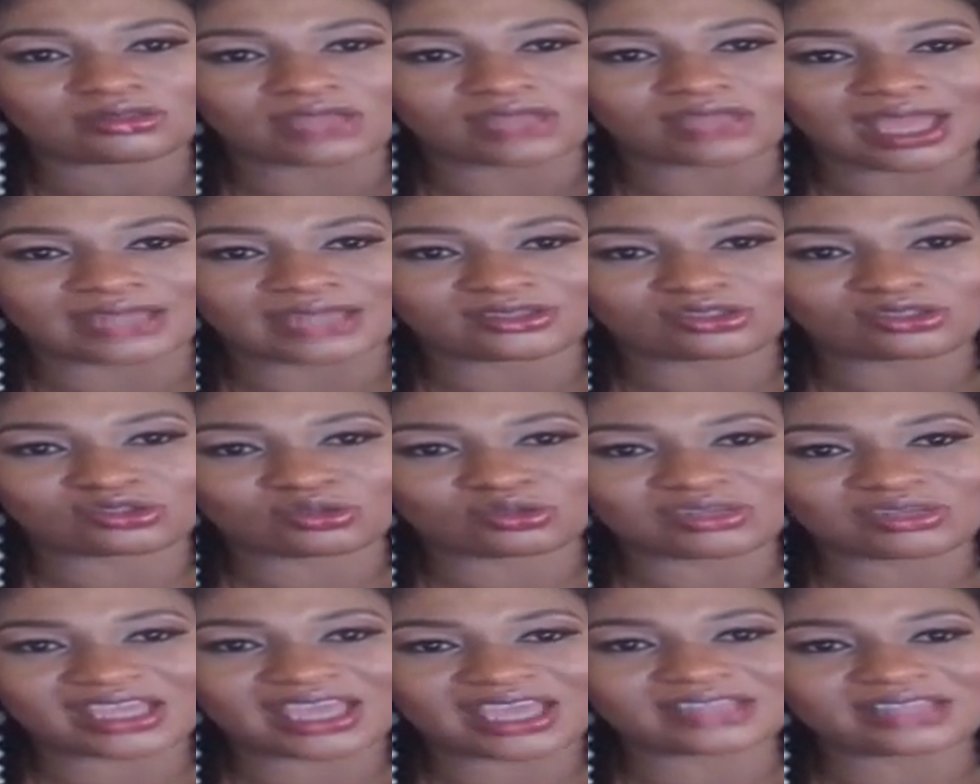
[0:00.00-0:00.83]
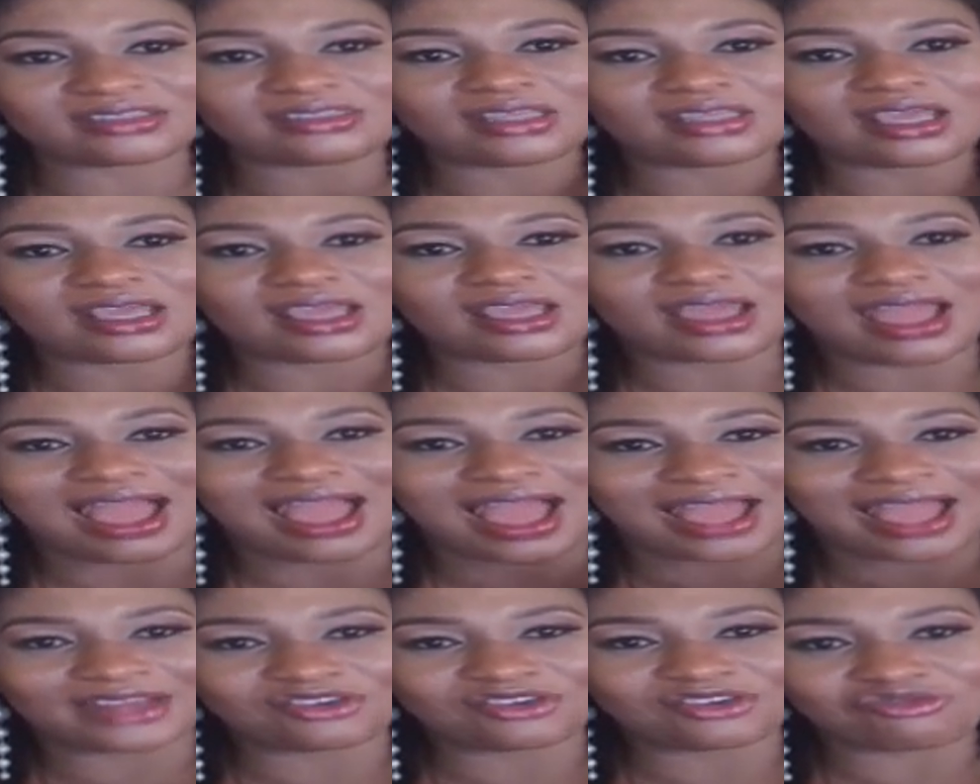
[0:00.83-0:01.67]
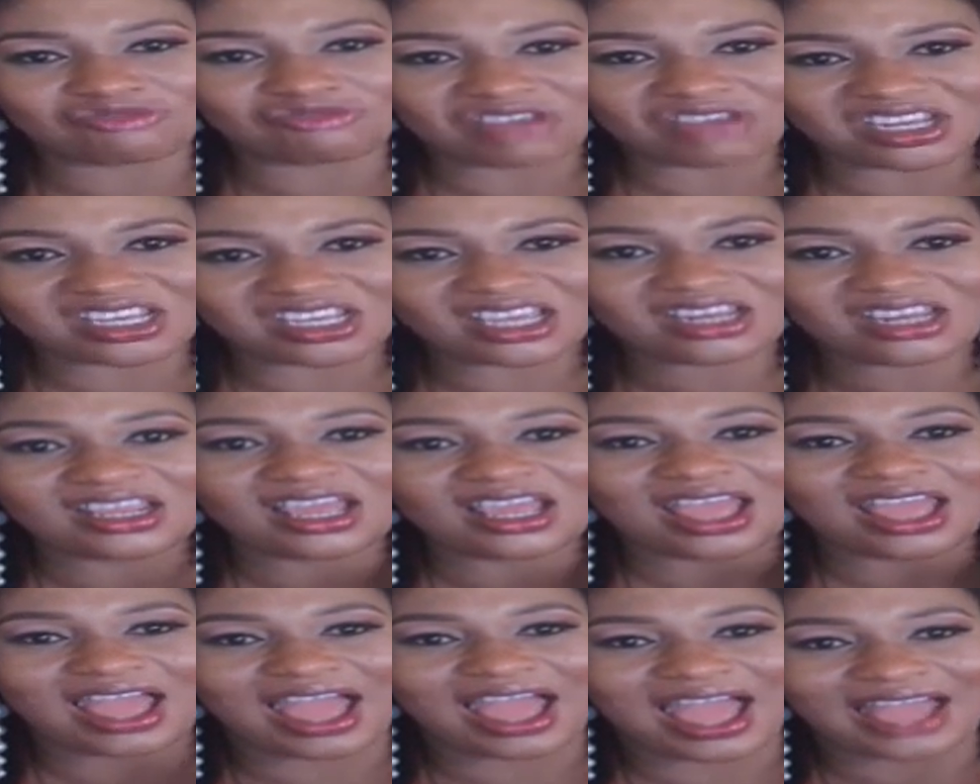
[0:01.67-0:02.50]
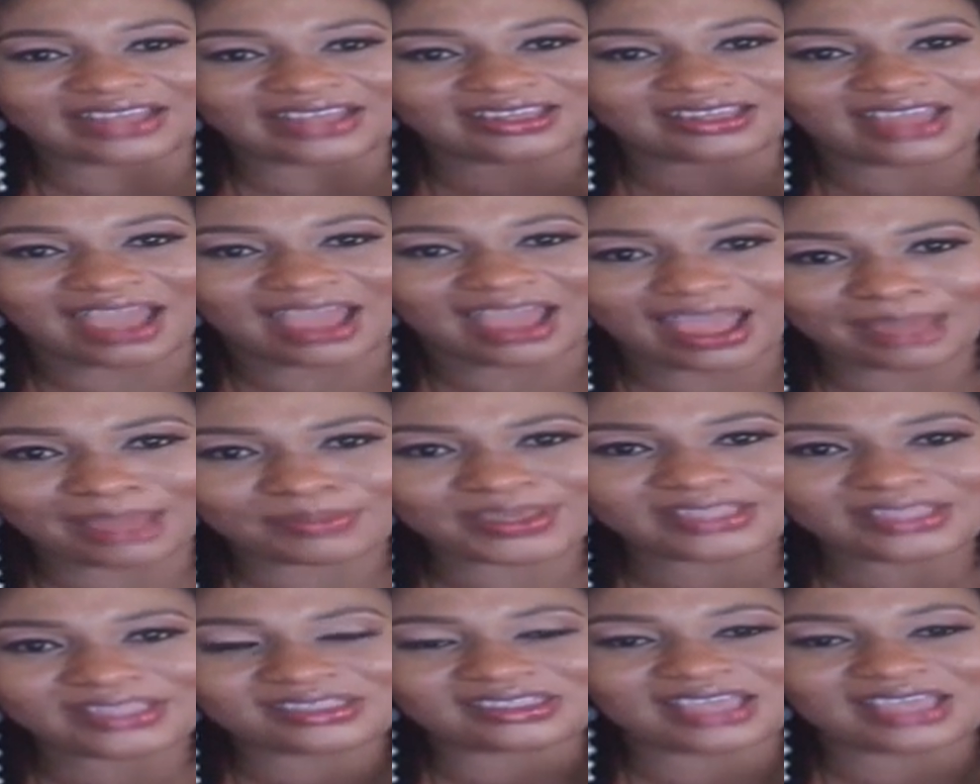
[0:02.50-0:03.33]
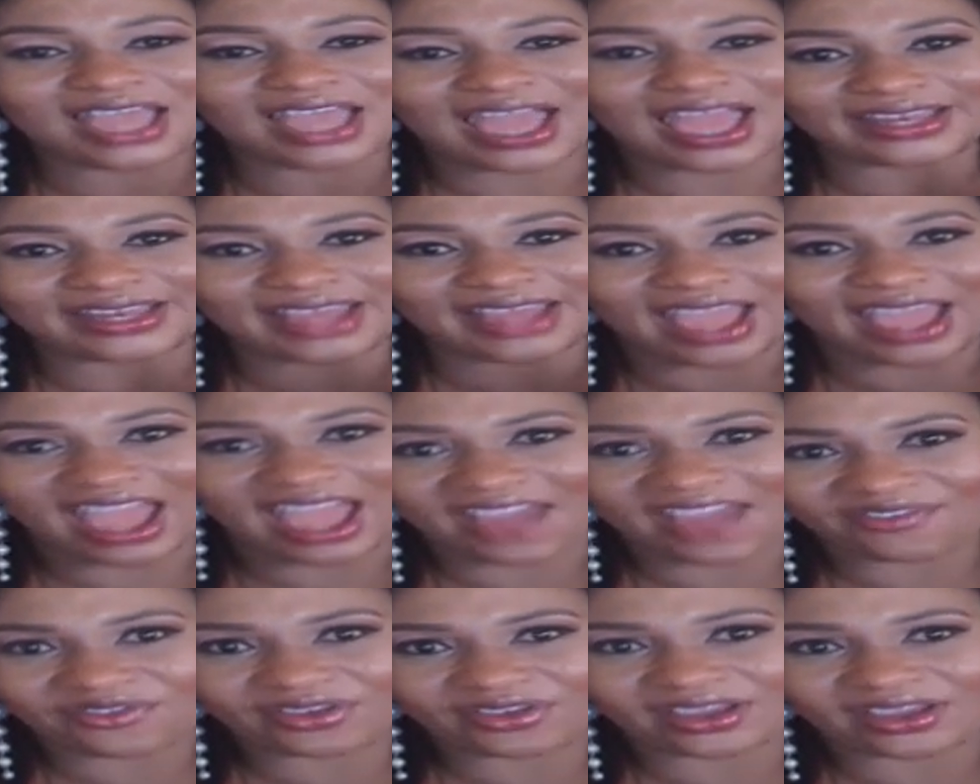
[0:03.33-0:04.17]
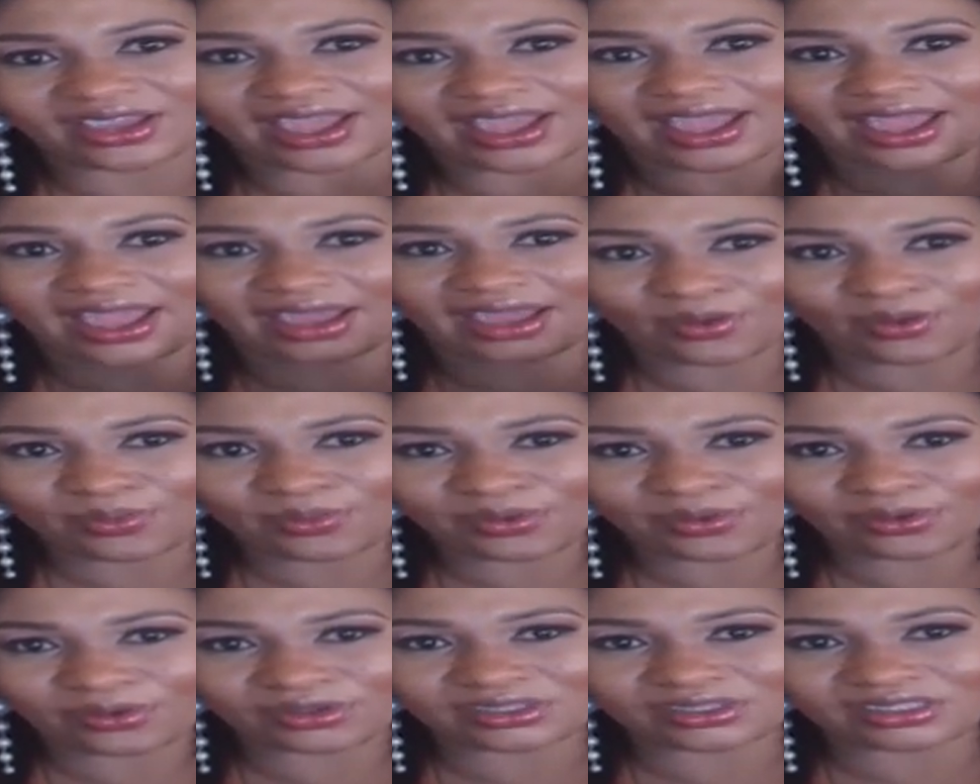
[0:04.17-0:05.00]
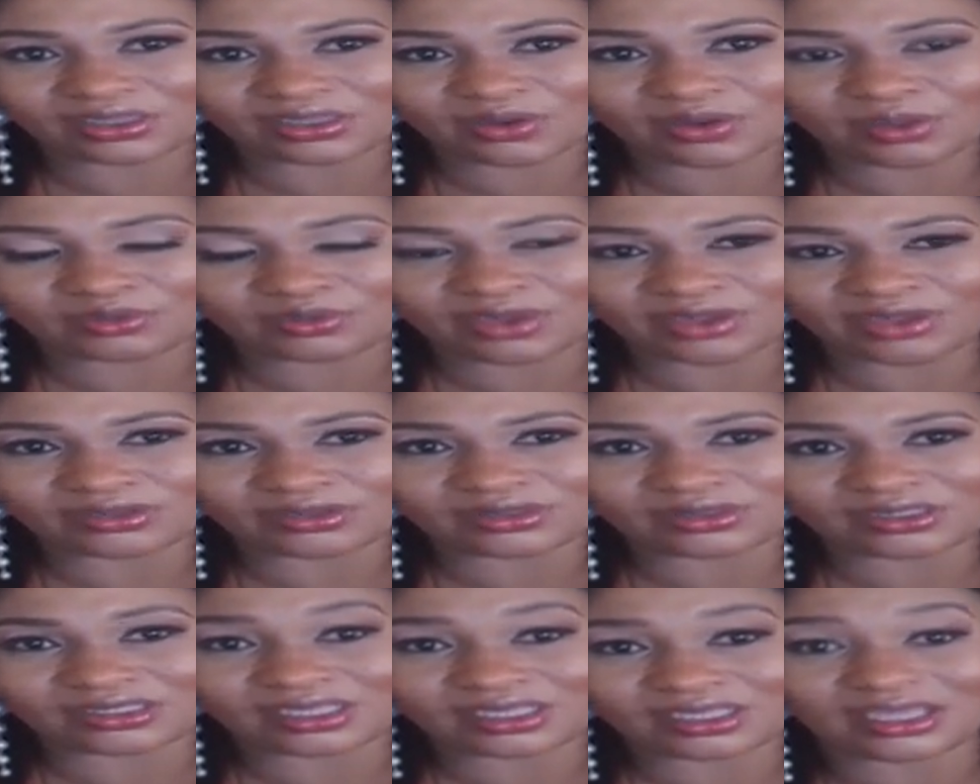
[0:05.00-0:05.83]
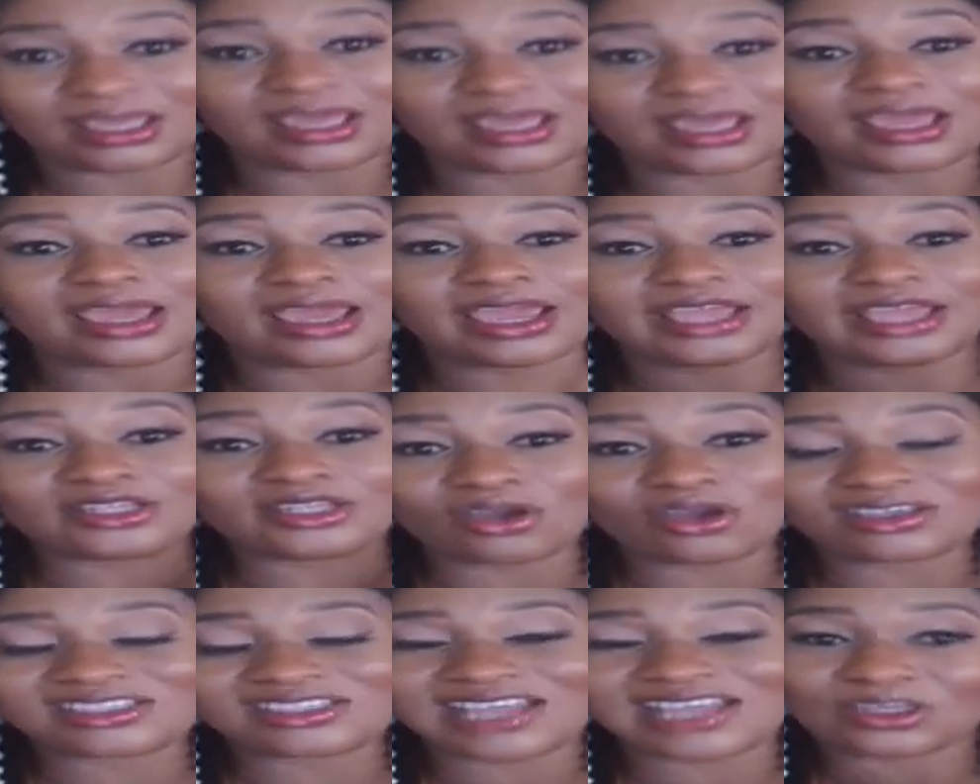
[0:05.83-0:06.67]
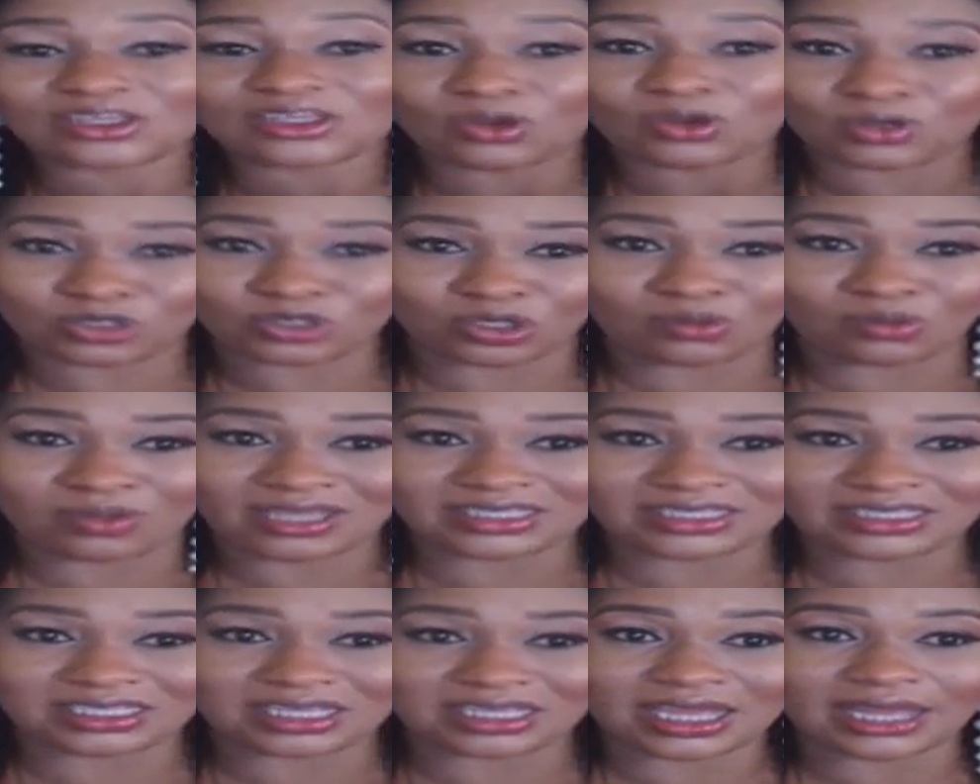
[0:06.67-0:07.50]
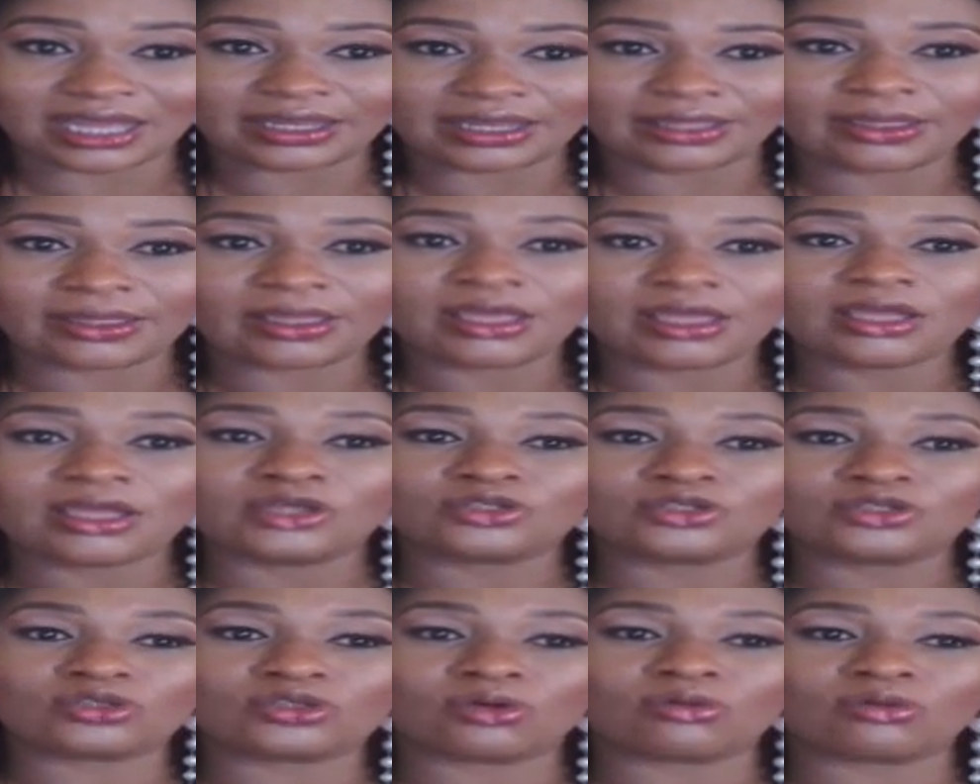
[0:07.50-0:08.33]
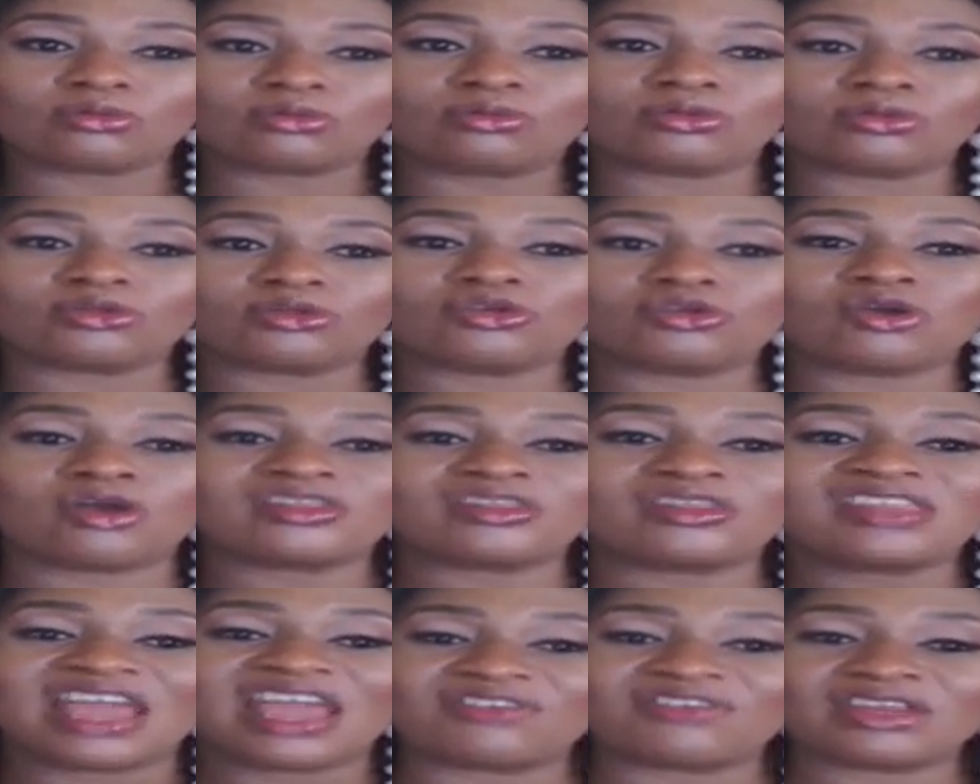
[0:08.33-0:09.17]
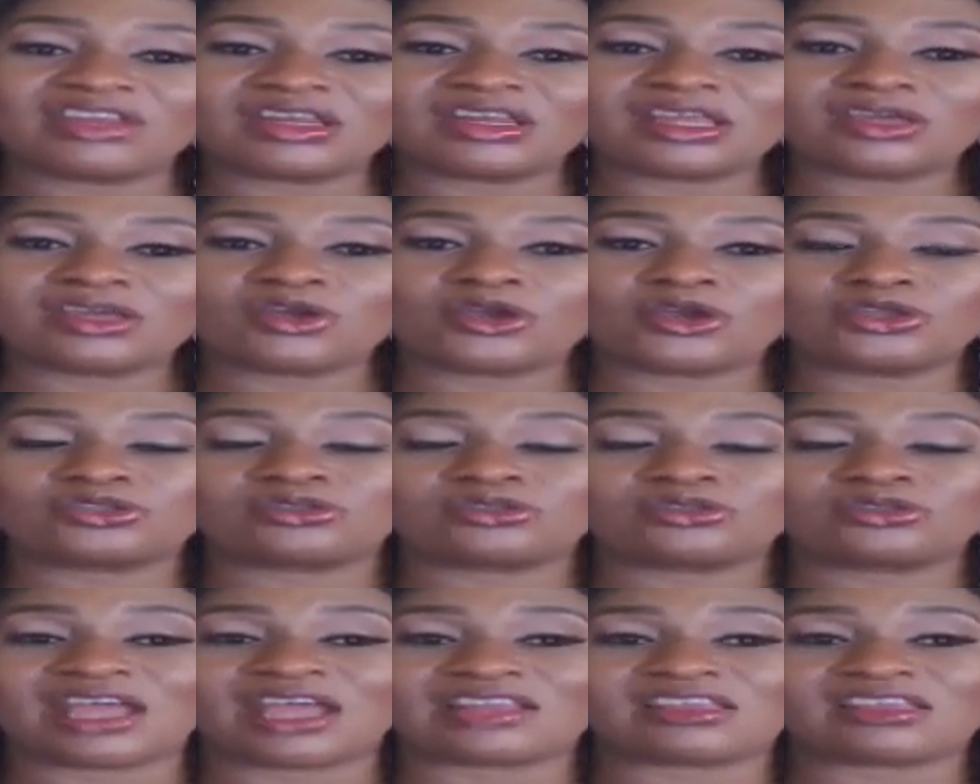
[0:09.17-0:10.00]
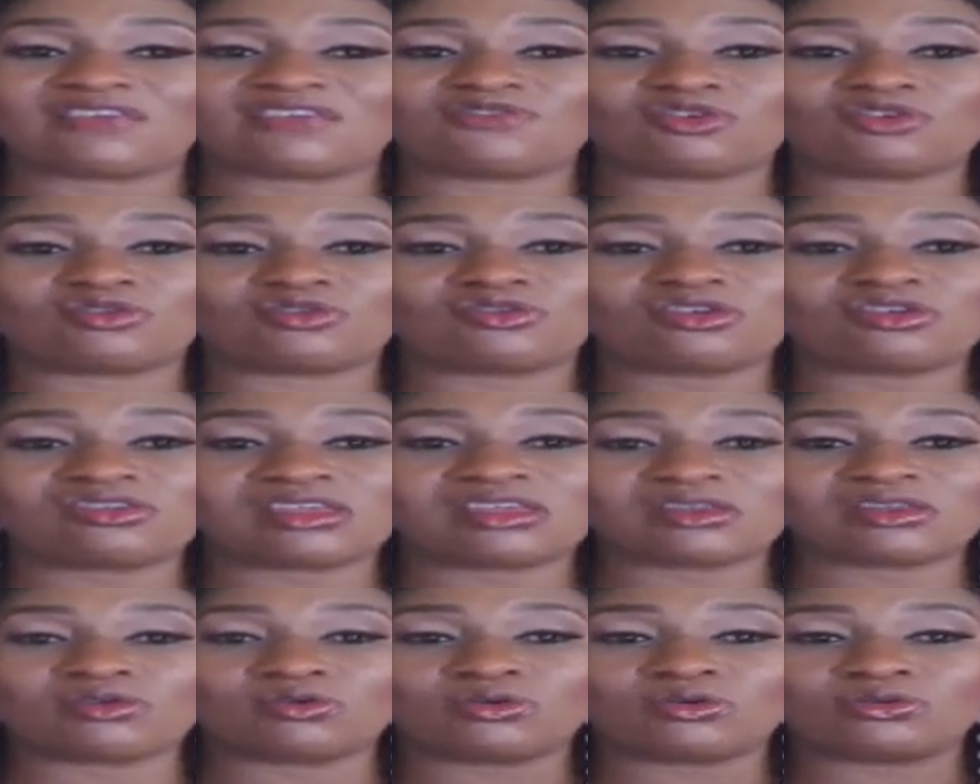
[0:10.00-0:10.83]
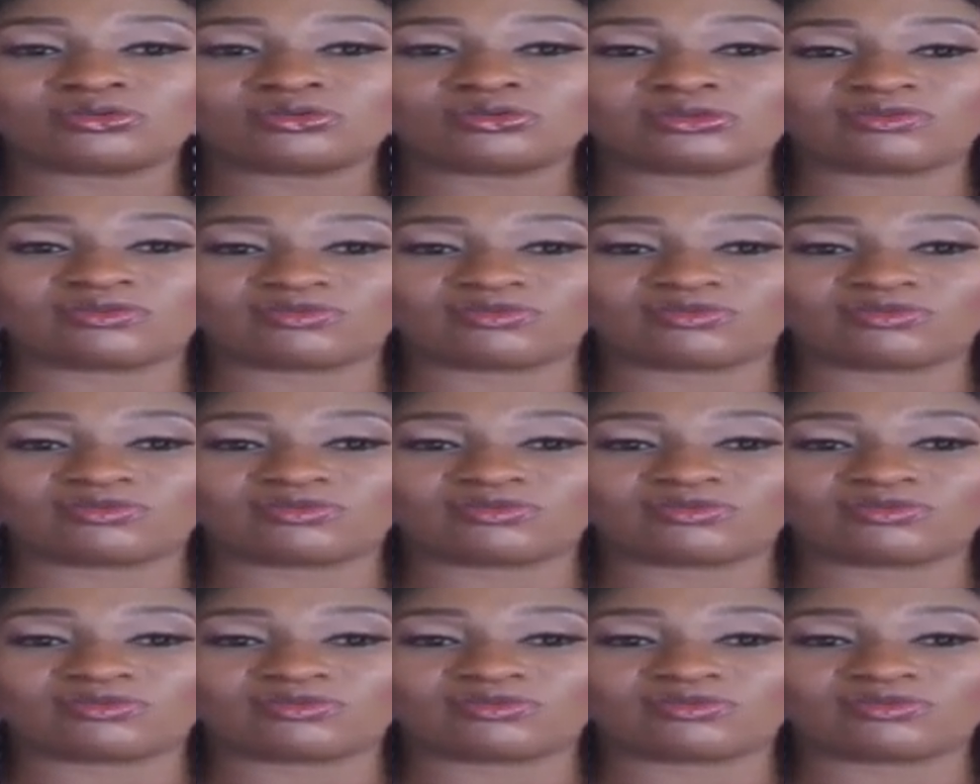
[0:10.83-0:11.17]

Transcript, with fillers: AND students, AND reading, AND habits, and Africa. I hope you understand what I'm trying to say. It does that automatically. So you're definitely going to that. If you're using Google